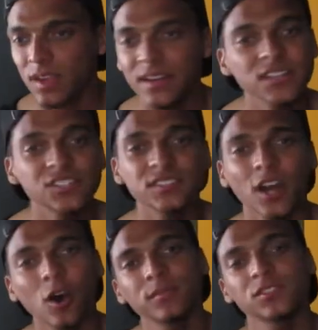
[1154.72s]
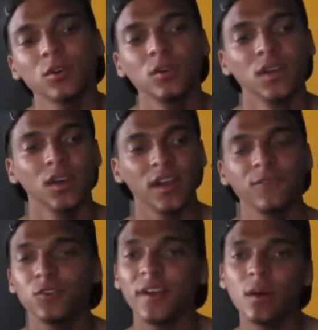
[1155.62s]
It just helps. So
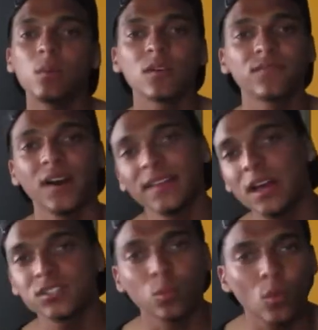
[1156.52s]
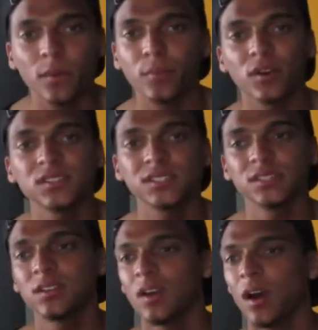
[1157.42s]
if you're able to find that one
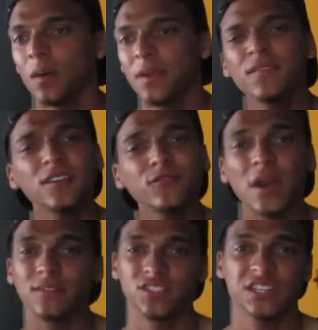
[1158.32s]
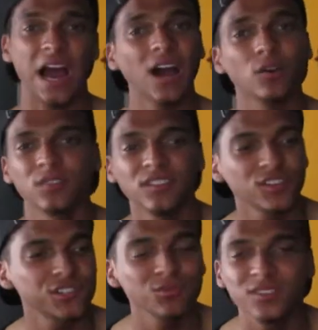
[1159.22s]
person, even if you have a child and
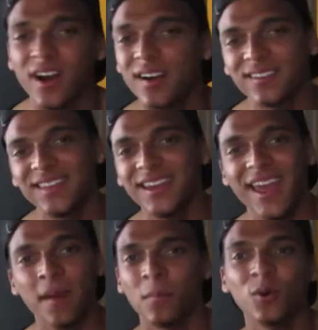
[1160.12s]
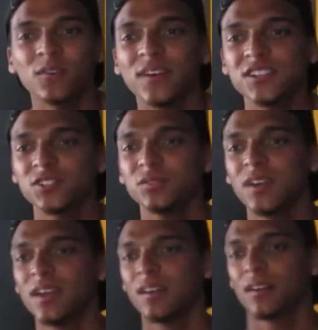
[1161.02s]
they're too young and they can't motivate you,
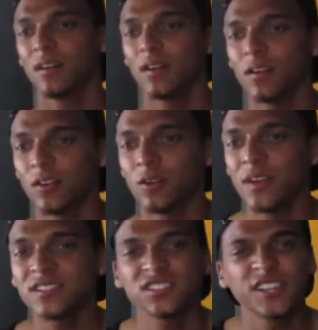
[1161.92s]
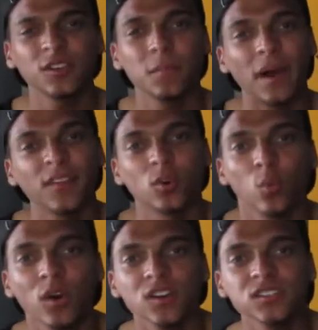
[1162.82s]
necessarily by their
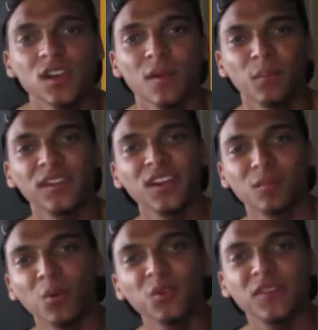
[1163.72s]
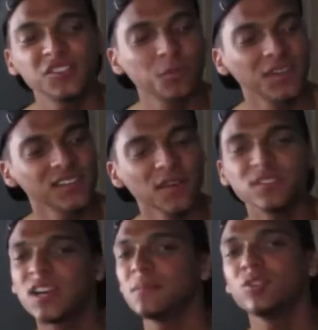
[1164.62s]
words, but they can motivate you because
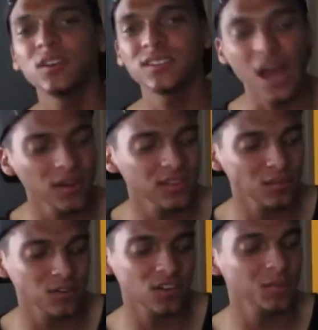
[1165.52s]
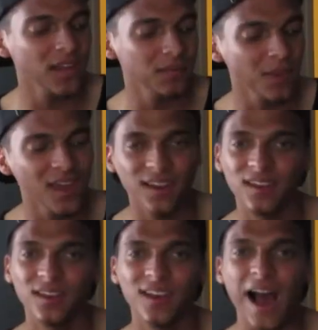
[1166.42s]
every time you look down at them, you're gonna be like, man,
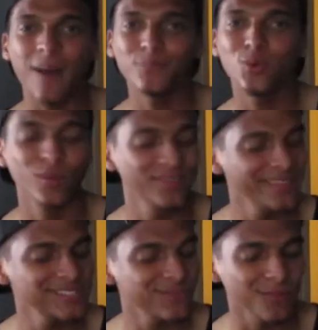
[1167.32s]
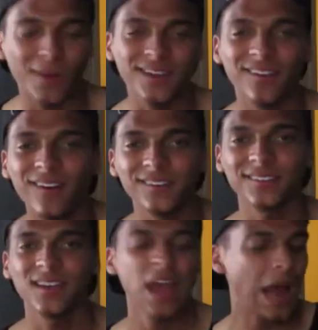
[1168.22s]
I'm doing this for my daughter.
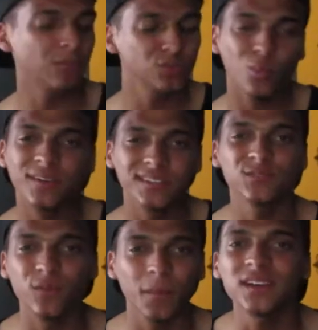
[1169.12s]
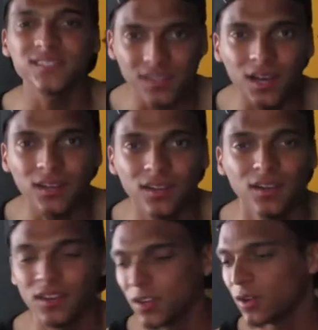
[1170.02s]
I'm doing this for my son.
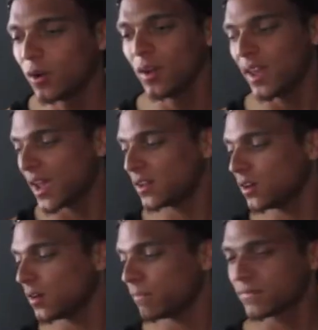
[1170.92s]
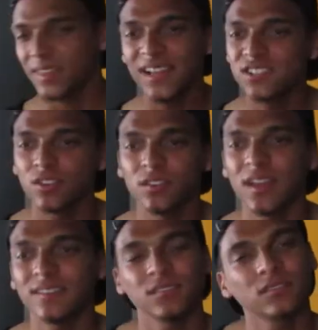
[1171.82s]
And that's
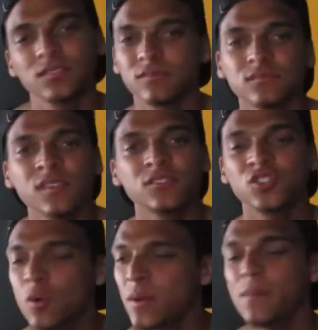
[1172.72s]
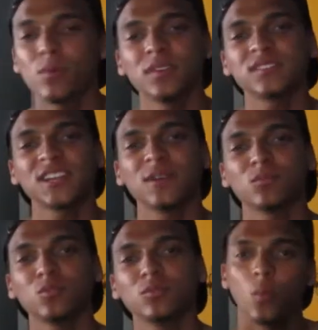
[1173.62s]
2 people in the same
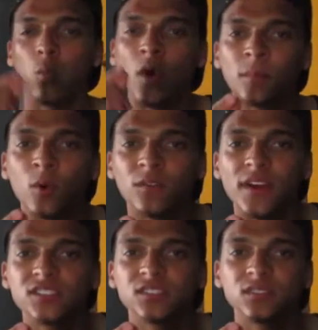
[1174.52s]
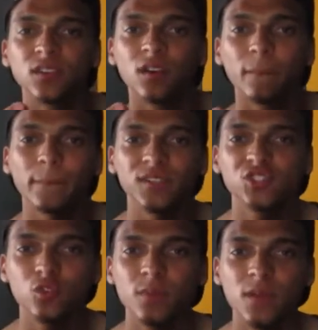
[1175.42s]
room. 1 motivation, but
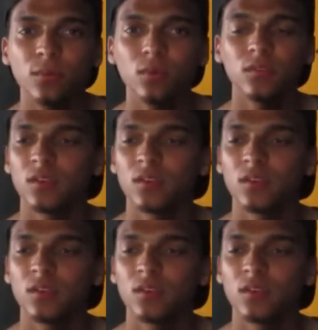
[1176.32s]
2 people.